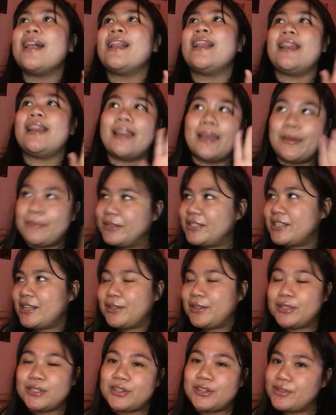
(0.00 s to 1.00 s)
Let me tell you,
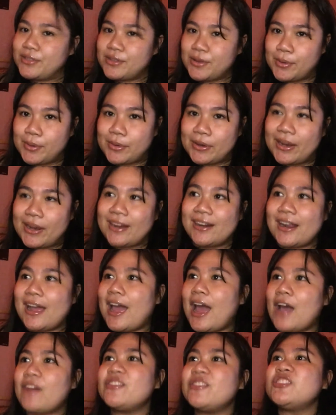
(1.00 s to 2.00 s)
it turns out great. I
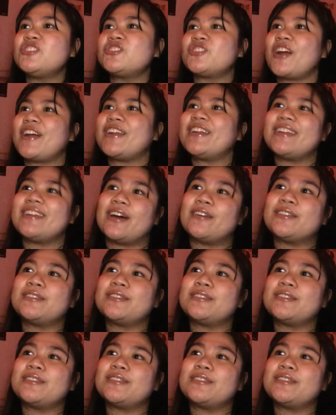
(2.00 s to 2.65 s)
haven't tried it out,